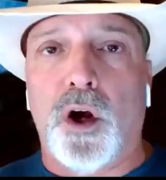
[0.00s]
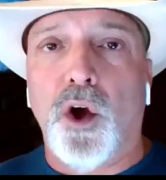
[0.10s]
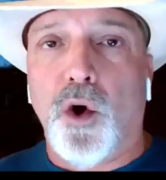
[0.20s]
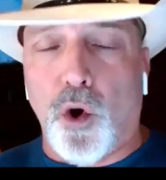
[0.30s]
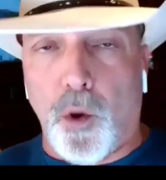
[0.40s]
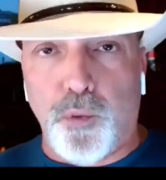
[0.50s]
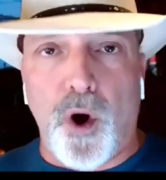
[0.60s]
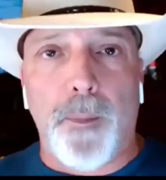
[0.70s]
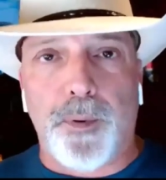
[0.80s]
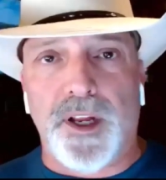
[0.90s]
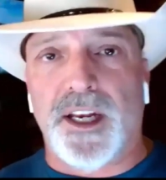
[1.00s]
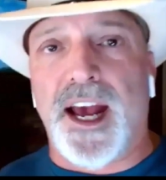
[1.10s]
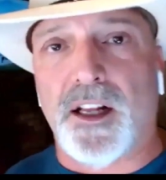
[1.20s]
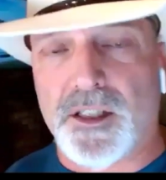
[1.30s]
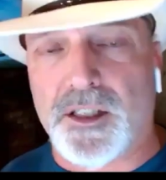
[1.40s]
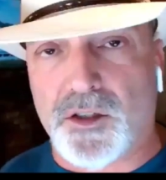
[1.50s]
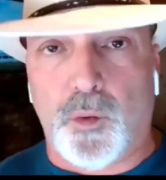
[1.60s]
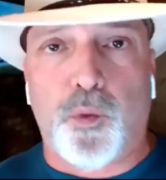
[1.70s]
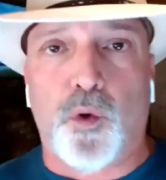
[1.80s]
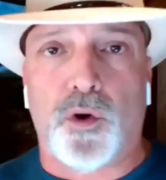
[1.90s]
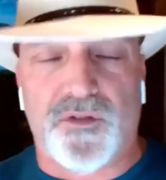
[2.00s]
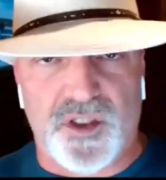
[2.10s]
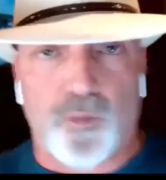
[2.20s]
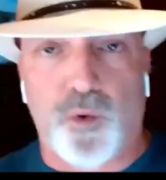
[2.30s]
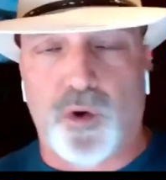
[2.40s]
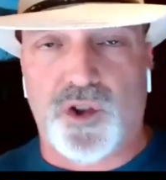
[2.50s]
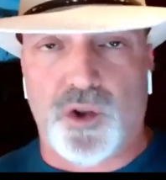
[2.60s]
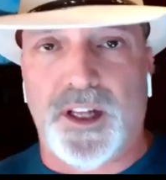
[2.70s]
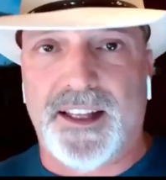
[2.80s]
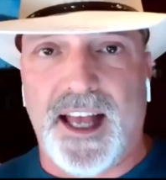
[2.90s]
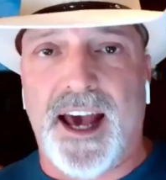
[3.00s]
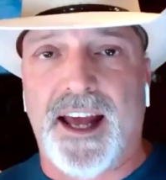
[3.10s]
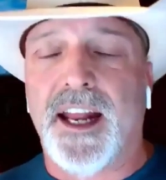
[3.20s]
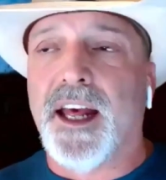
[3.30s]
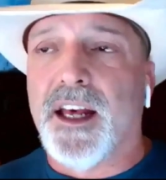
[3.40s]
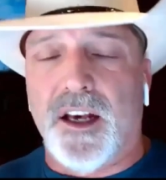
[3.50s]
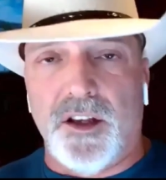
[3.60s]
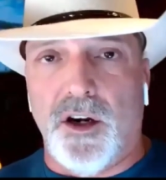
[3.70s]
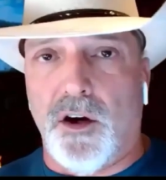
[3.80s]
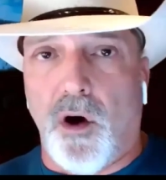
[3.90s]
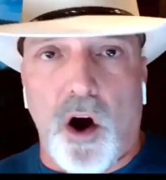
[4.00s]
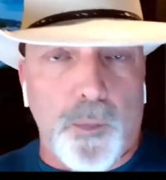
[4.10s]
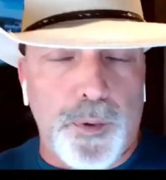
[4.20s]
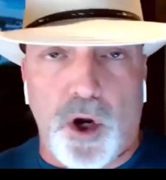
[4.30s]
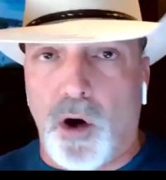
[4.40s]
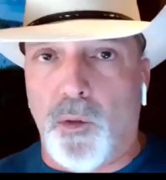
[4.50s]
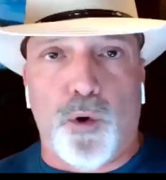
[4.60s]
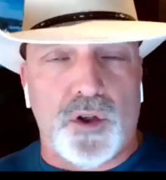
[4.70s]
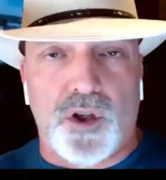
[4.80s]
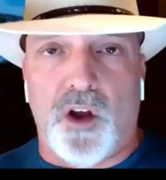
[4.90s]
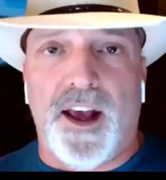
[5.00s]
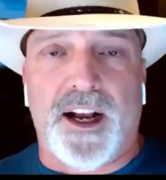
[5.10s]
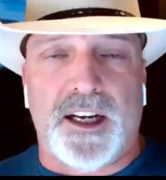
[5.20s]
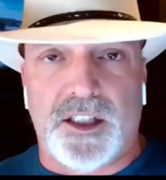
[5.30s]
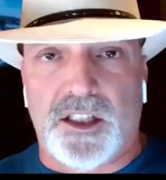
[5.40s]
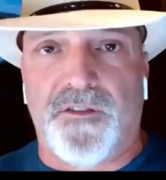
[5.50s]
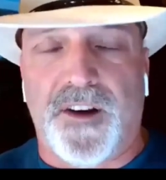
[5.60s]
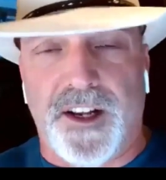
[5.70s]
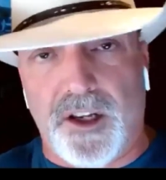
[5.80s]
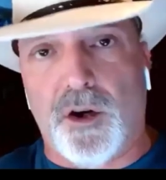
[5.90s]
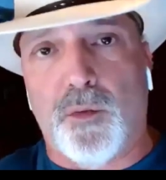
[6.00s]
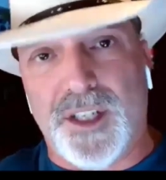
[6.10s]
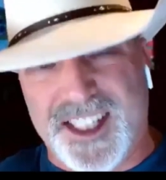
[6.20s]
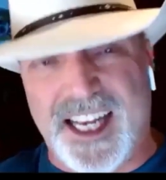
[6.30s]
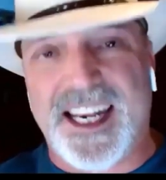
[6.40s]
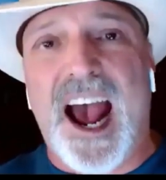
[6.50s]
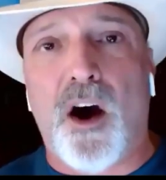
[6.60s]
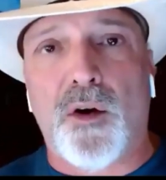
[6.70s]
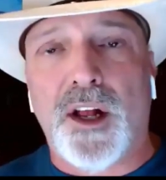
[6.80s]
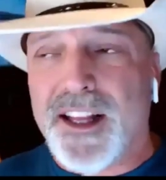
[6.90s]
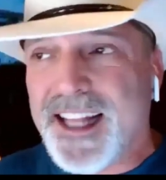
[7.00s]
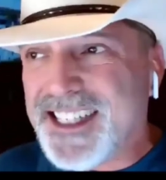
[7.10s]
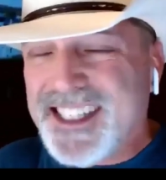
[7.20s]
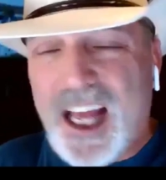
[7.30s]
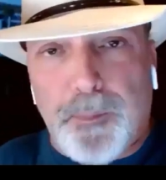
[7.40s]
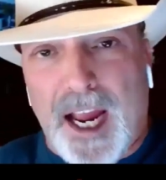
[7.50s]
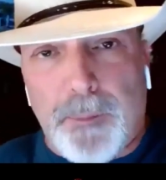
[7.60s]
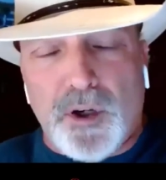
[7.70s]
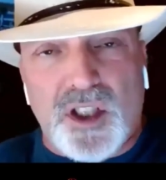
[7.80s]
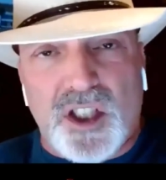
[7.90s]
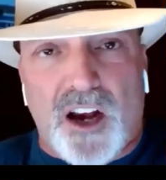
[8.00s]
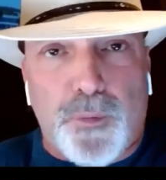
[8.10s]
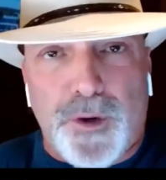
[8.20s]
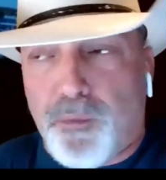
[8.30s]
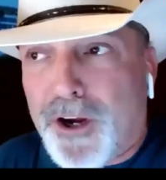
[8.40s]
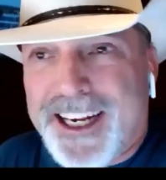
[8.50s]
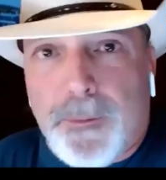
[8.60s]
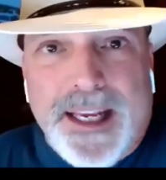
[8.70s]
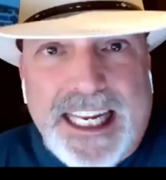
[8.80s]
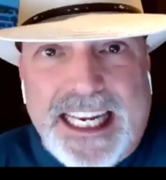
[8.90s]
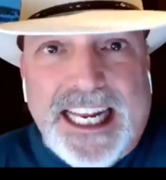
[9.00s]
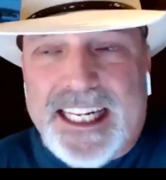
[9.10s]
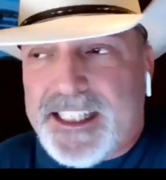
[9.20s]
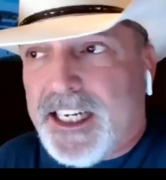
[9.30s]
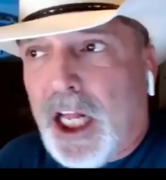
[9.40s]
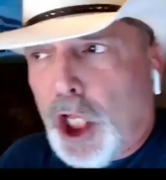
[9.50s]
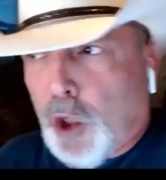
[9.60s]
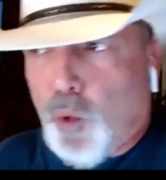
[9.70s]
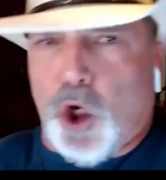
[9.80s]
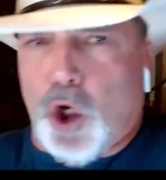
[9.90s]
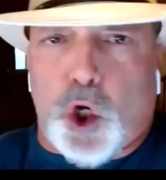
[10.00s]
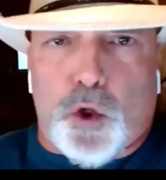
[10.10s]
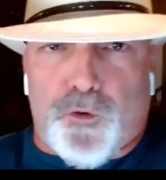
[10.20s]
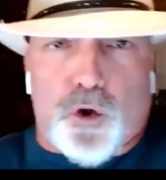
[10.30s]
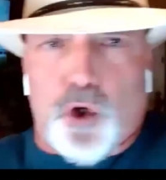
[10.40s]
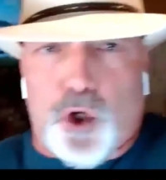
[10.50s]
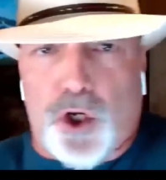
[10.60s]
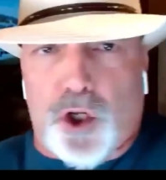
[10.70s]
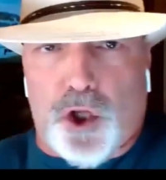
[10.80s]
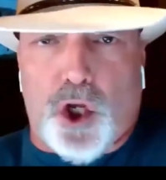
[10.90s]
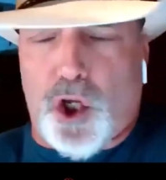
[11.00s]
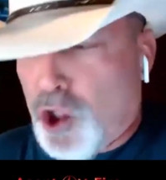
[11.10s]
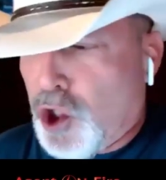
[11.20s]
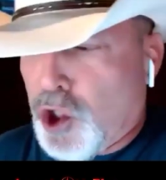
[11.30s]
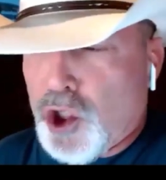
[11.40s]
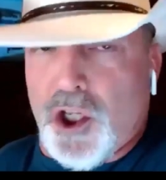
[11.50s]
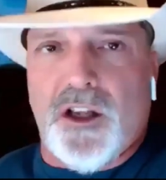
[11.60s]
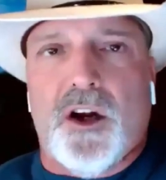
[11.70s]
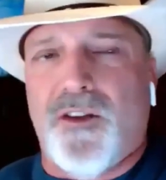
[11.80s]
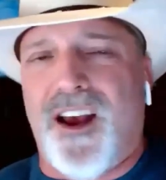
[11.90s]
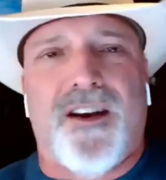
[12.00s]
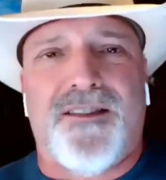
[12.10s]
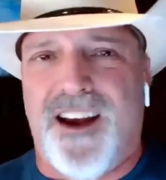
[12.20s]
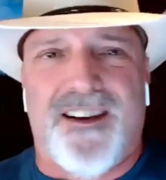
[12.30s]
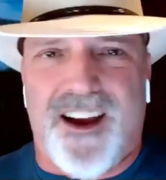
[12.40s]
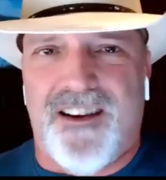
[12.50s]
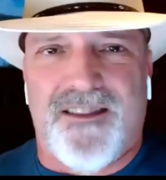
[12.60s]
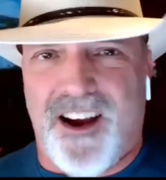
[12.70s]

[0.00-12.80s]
or a property analysis report of some sort like that. RPR reports, all that kind of stuff. We send out. That's that paper stuff we bring to meetings. And well, if you're looking at this is it. No.